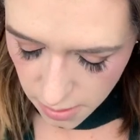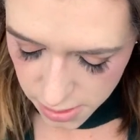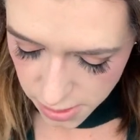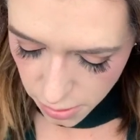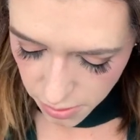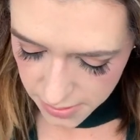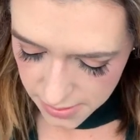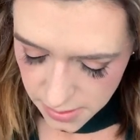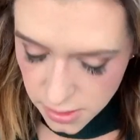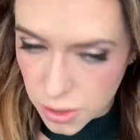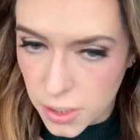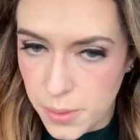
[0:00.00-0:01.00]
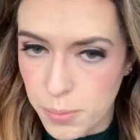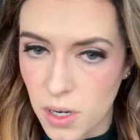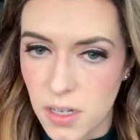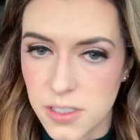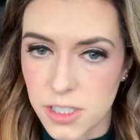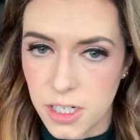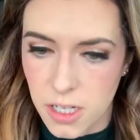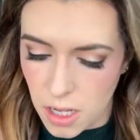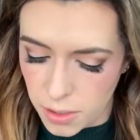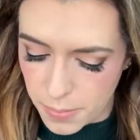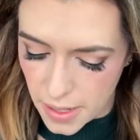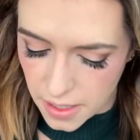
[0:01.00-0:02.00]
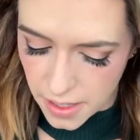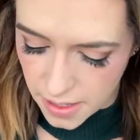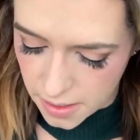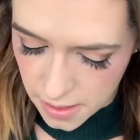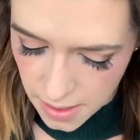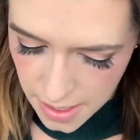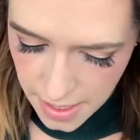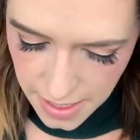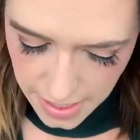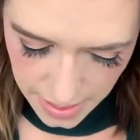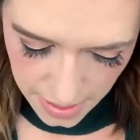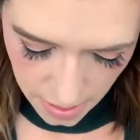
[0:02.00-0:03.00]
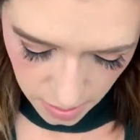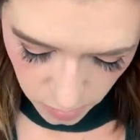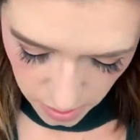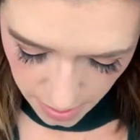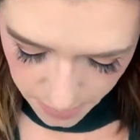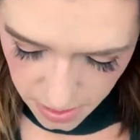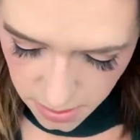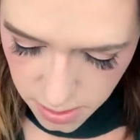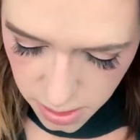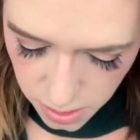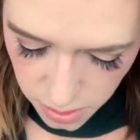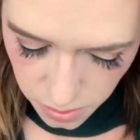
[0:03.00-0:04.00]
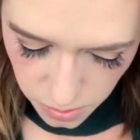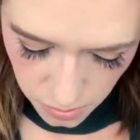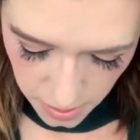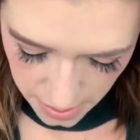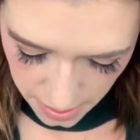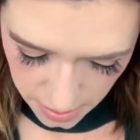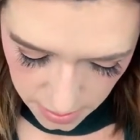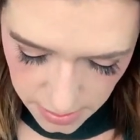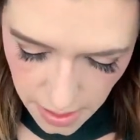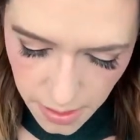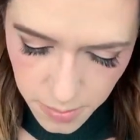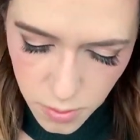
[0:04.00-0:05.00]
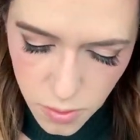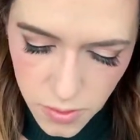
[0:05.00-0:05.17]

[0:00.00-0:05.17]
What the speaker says: So this is a cream bronzer called Bella. And what I'm going to do is I'm